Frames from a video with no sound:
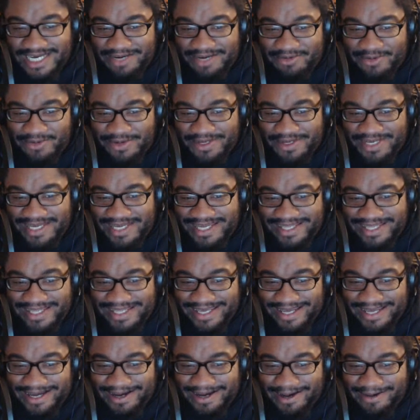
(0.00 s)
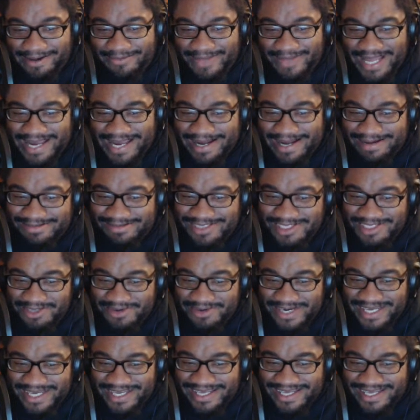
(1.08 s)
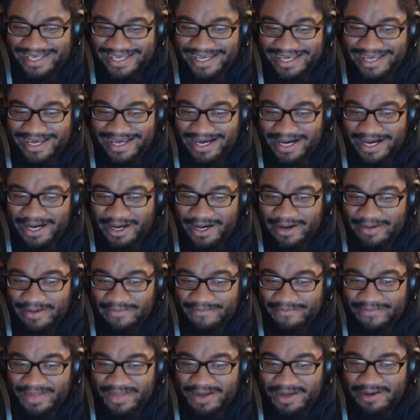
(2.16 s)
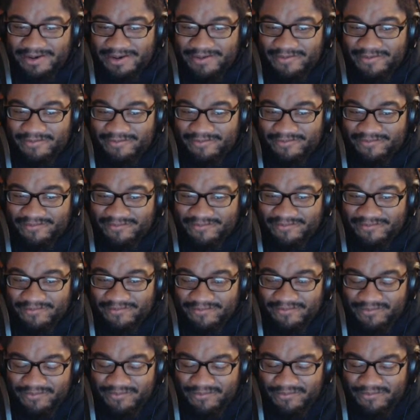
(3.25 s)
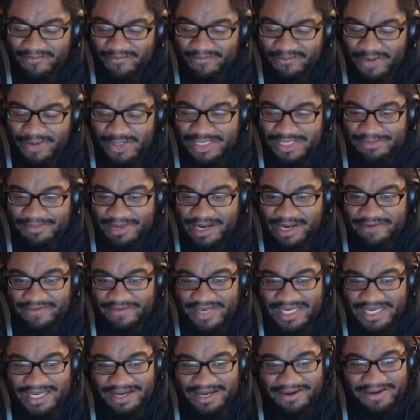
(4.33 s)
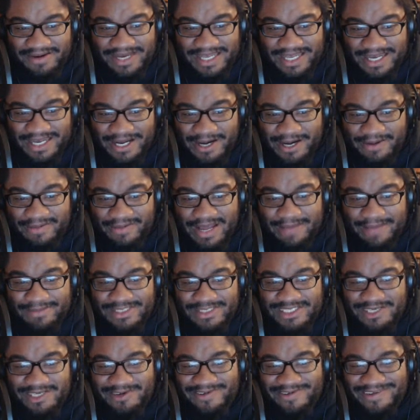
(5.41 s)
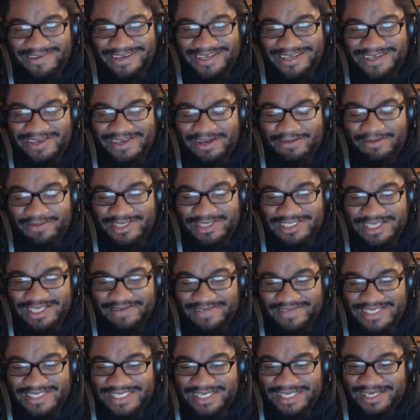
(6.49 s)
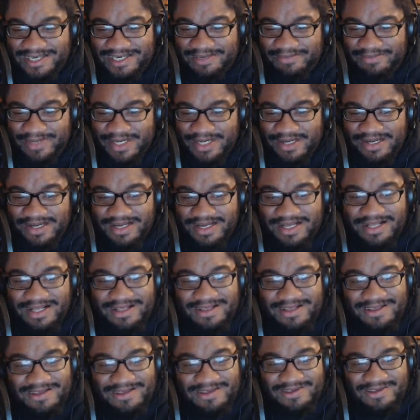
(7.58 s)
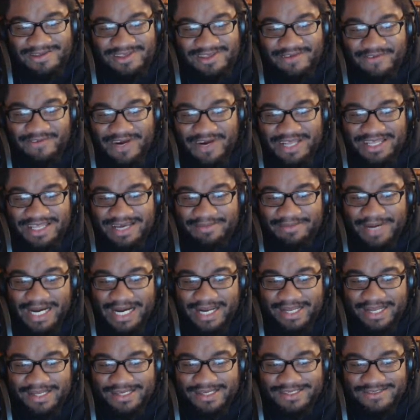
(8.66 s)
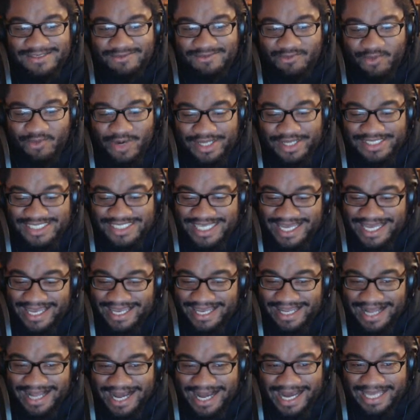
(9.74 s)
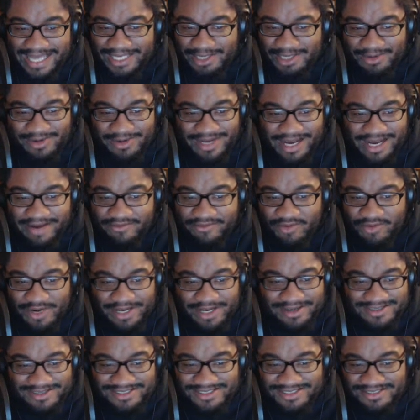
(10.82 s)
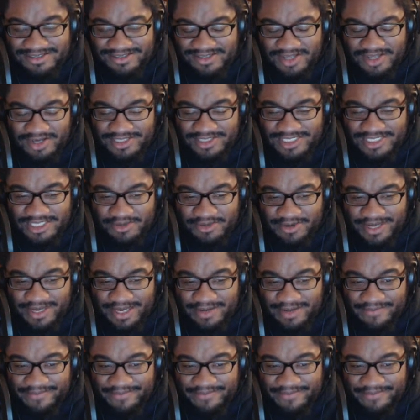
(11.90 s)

one in the Black Ops 3 um, multiplayer video in episode number 17. But the funny thing about it is once like I do it, everyone else starts doing it